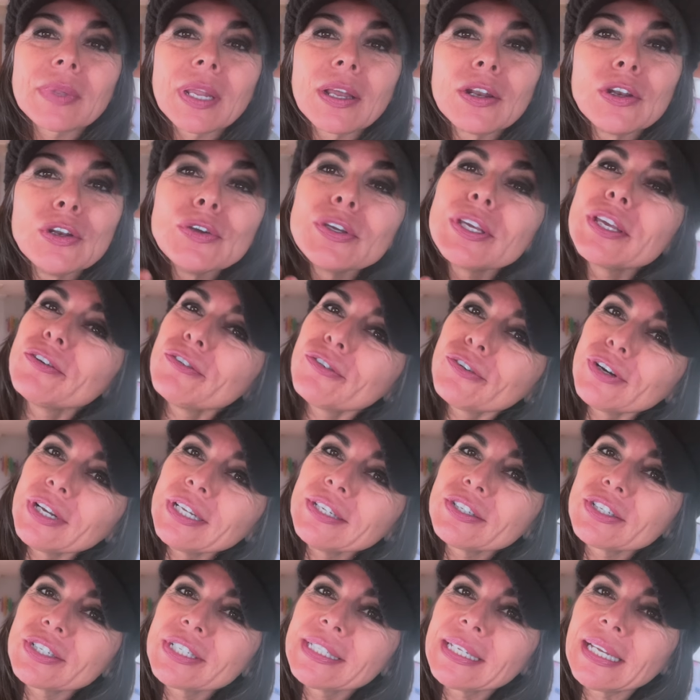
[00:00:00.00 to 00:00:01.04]
looking for
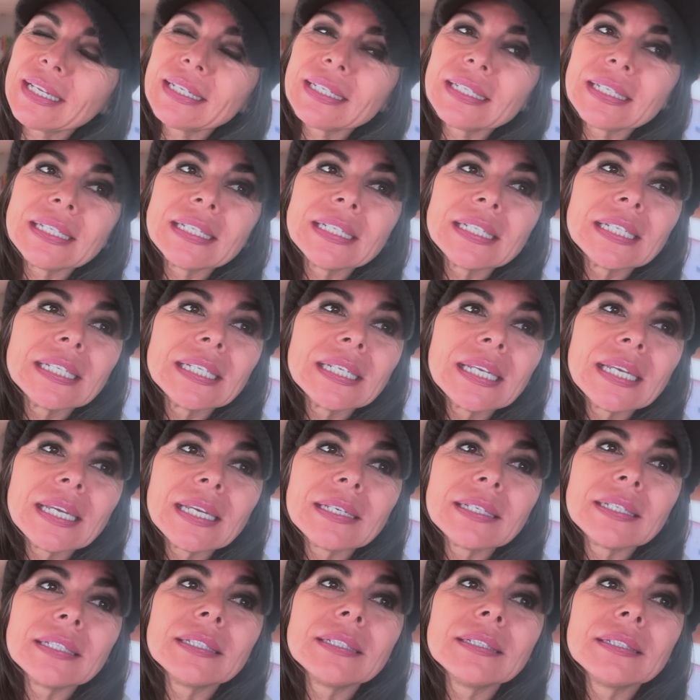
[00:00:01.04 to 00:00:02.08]
understanding
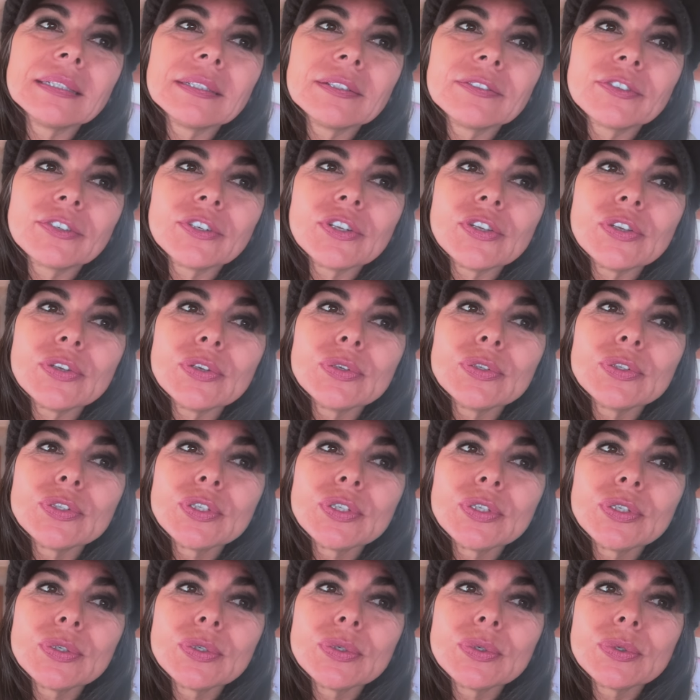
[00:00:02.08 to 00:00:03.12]
and for you
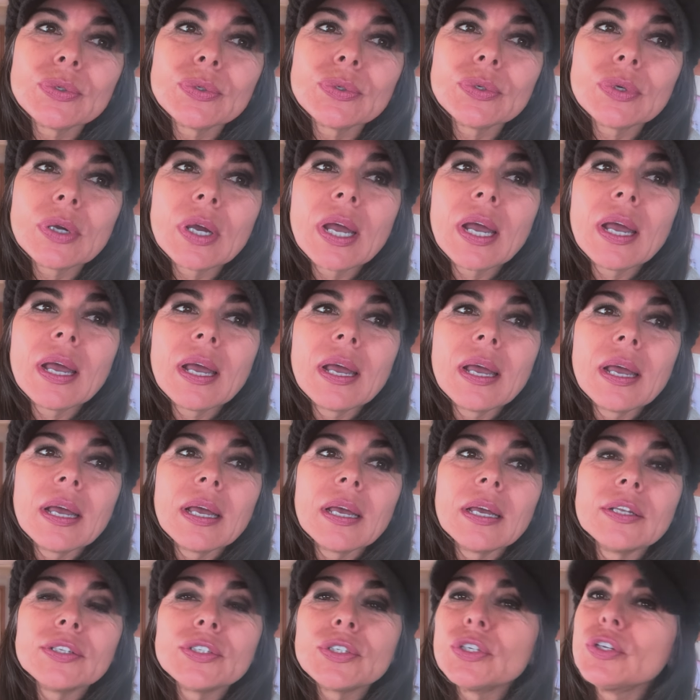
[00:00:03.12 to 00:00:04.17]
to
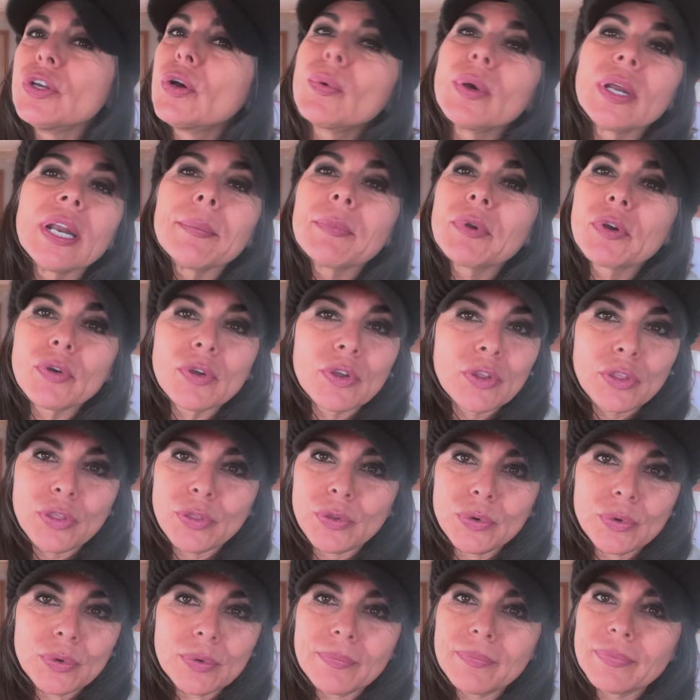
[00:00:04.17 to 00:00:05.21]
know what I'm going
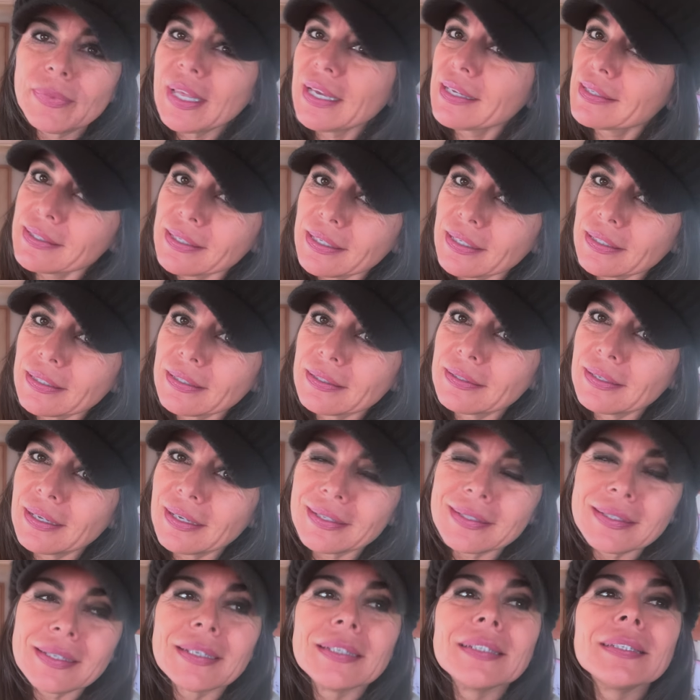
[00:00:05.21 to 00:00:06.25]
through. That's
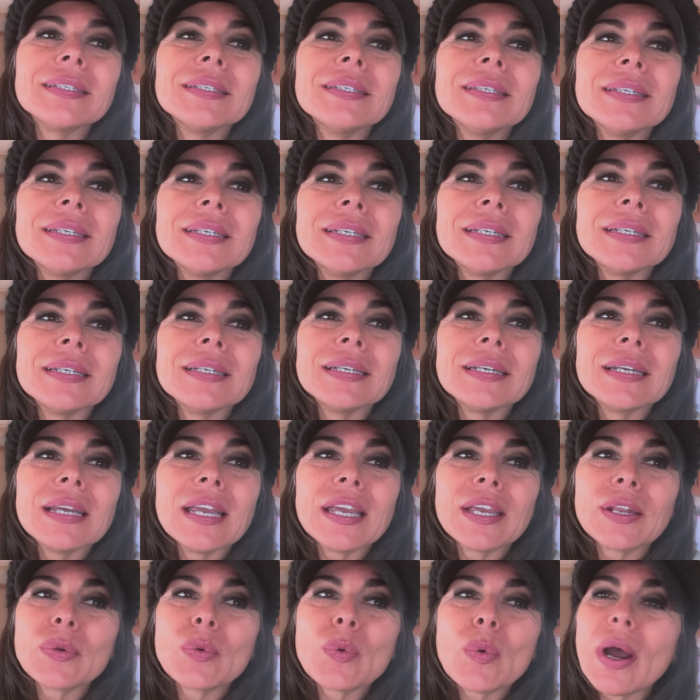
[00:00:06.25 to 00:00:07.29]
it.
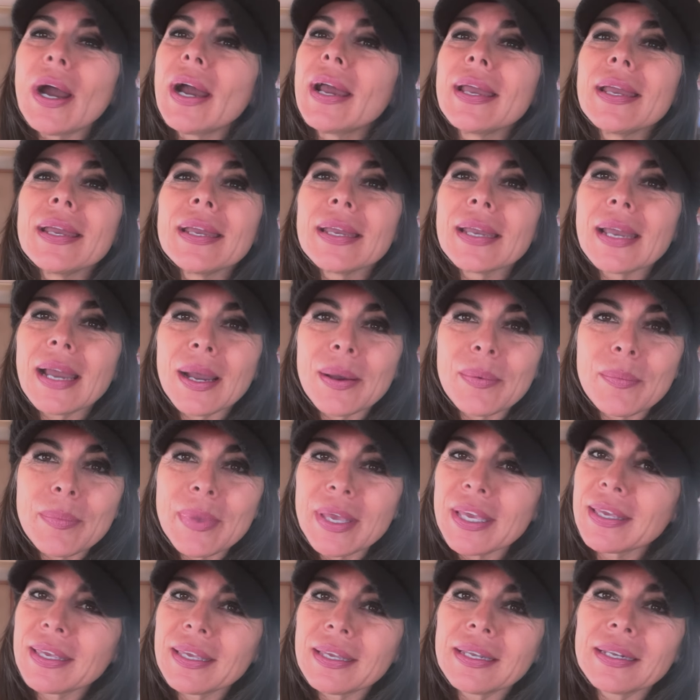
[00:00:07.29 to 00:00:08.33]
And why I'm
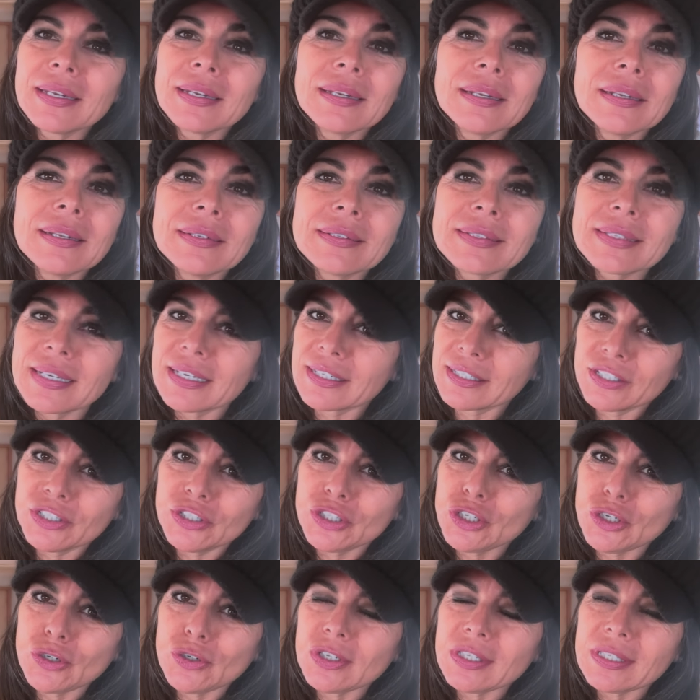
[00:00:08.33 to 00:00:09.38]
making certain
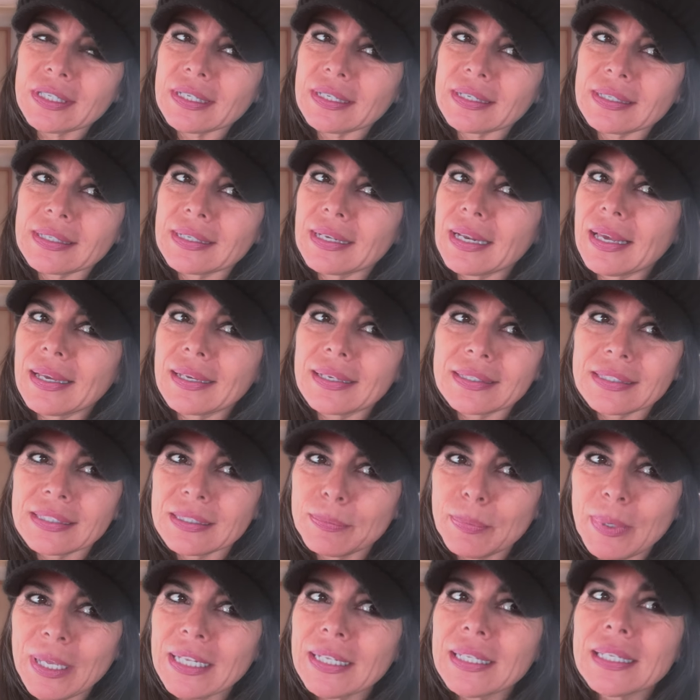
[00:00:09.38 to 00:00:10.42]
choices, like
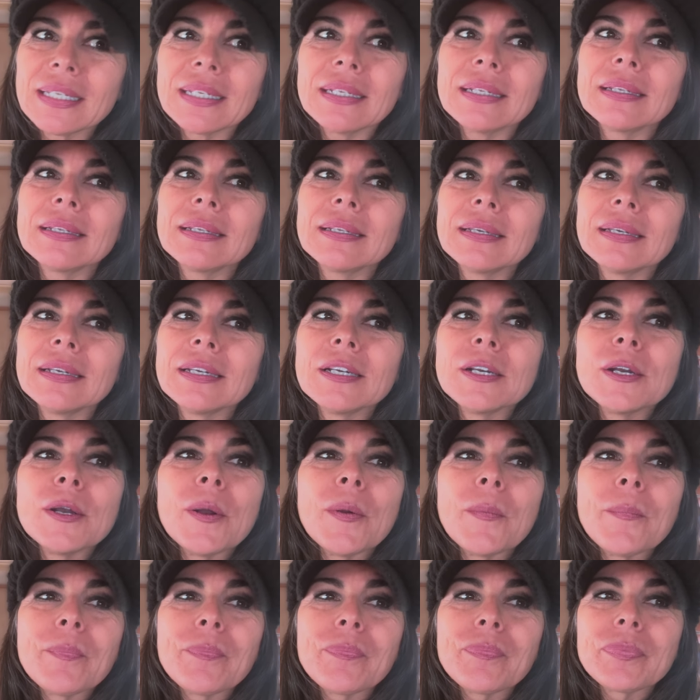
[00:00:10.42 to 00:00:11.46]
spending
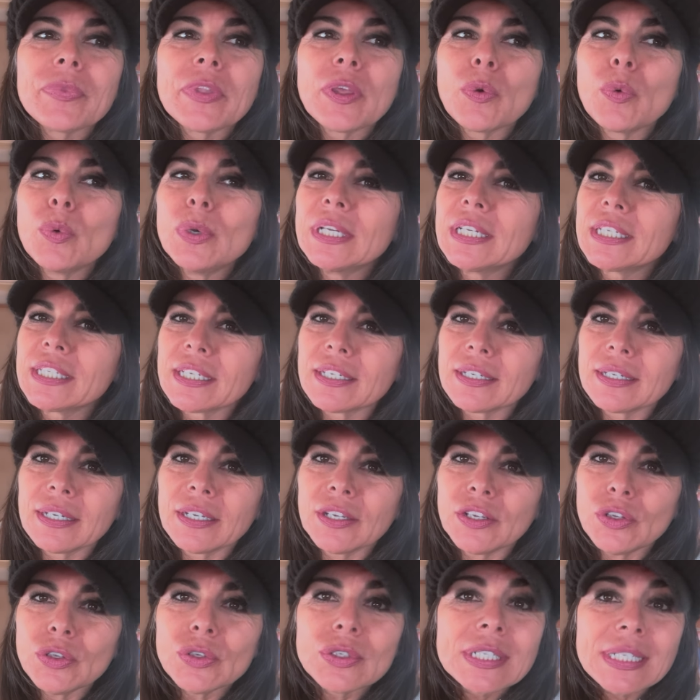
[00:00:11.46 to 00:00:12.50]
the winter
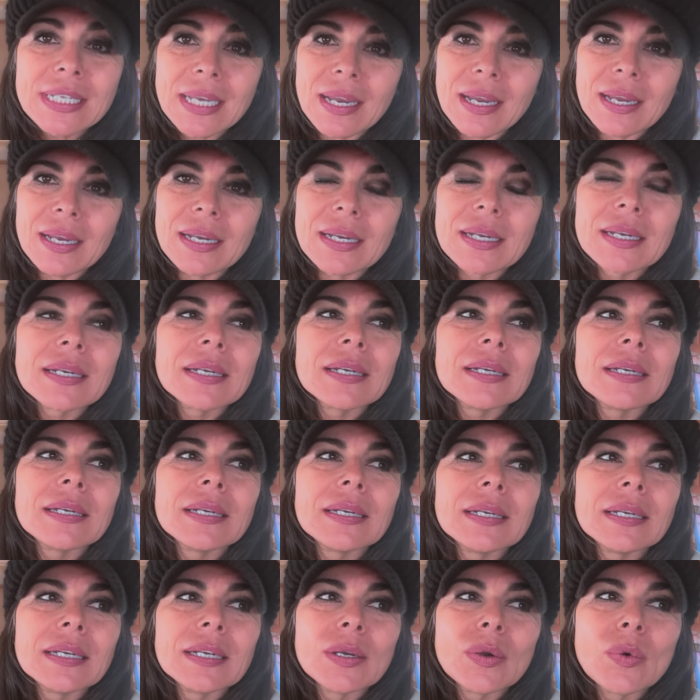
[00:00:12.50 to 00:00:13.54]
in Utah
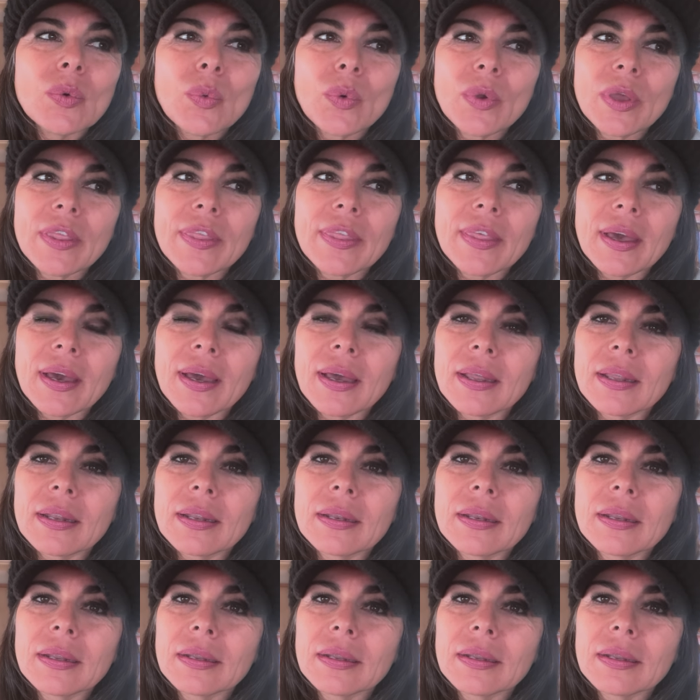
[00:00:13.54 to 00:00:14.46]
with a